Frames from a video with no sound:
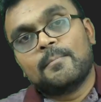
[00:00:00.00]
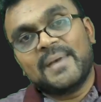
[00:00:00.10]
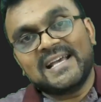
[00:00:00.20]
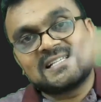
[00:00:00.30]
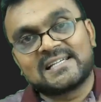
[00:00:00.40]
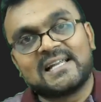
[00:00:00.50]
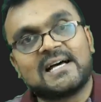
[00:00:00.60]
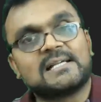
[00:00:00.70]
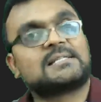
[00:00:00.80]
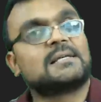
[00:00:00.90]
base
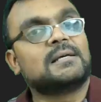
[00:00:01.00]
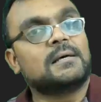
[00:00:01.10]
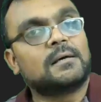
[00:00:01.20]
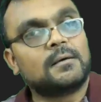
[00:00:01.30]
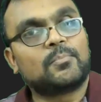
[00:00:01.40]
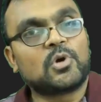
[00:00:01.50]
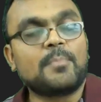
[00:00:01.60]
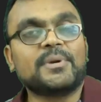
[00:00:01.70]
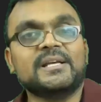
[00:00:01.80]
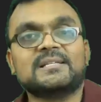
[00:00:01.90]
class uh,
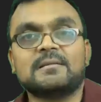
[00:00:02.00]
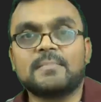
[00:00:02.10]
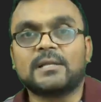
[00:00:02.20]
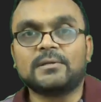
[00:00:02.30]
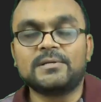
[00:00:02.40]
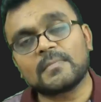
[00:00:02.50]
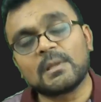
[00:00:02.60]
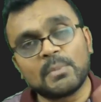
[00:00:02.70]
properties and methods.